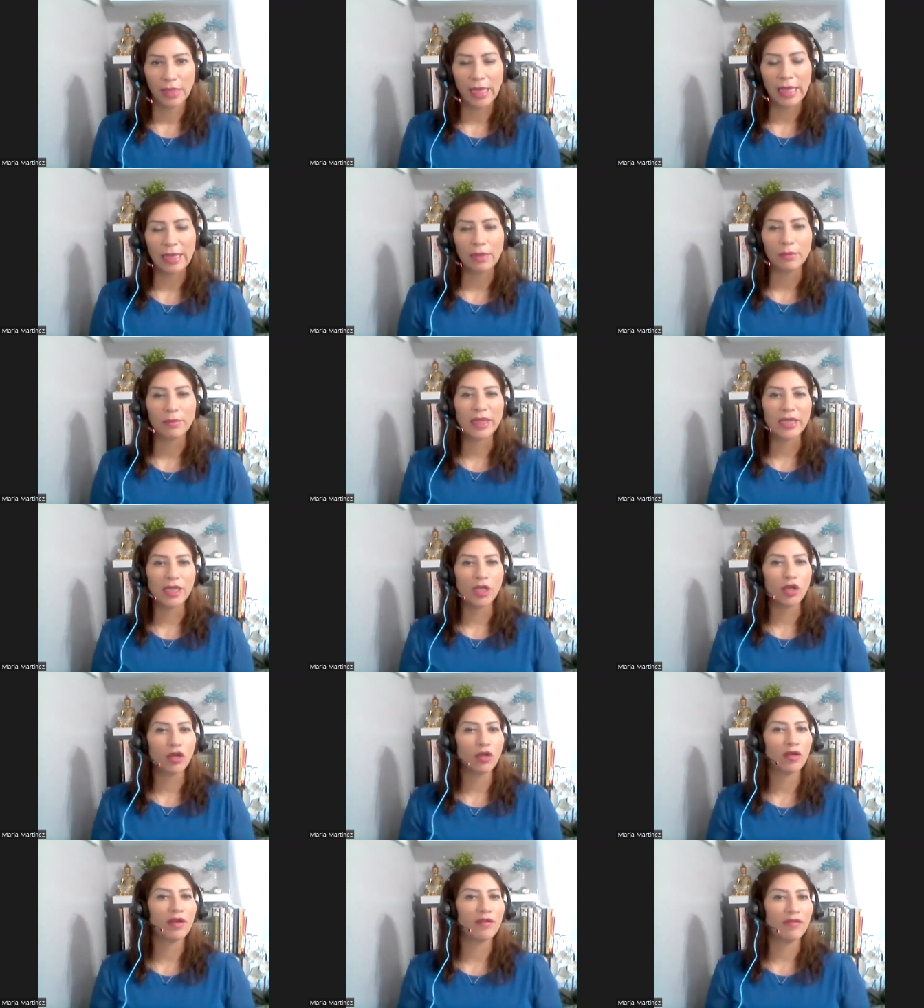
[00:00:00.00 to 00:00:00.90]
I am
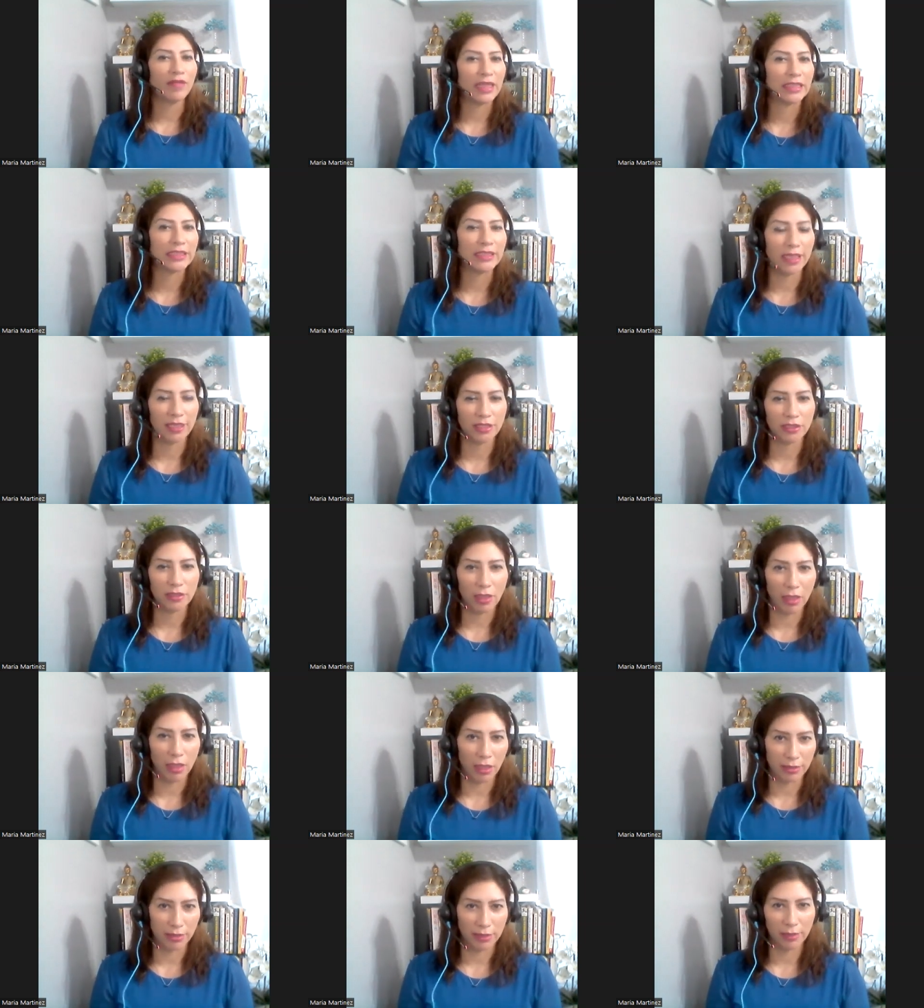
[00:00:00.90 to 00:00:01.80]
letting go of this that is
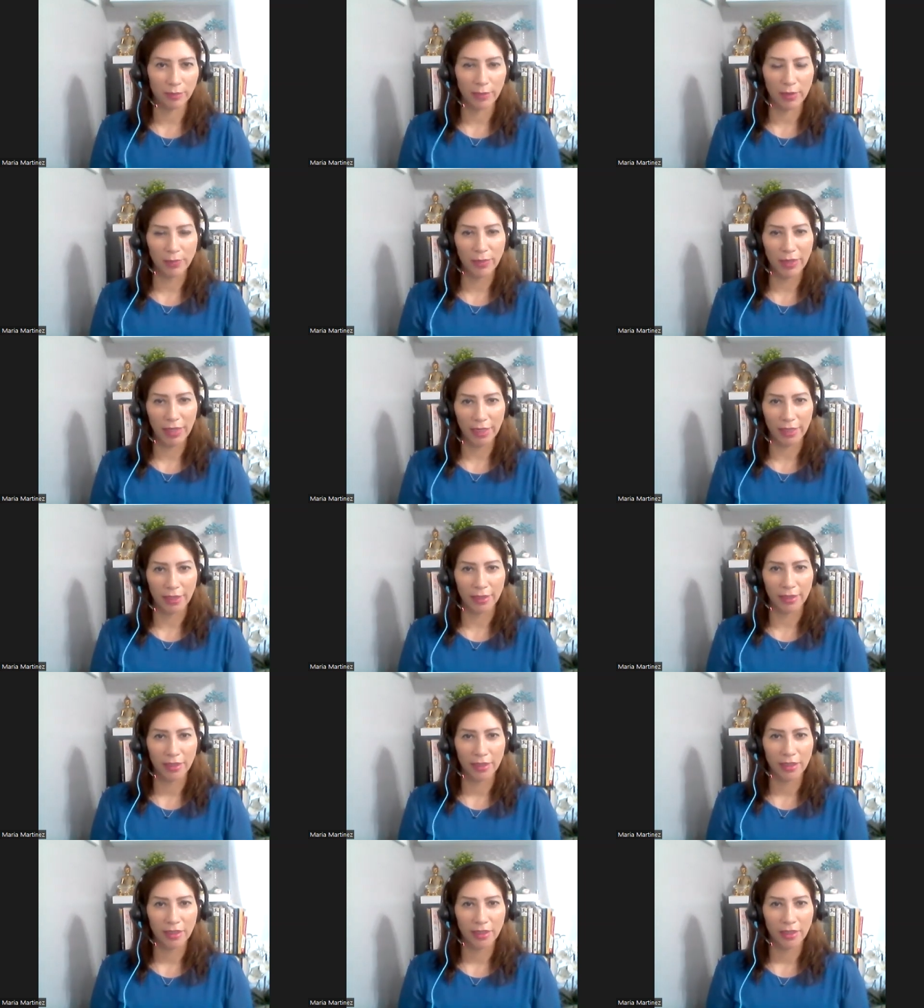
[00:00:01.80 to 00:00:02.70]
causing me pain.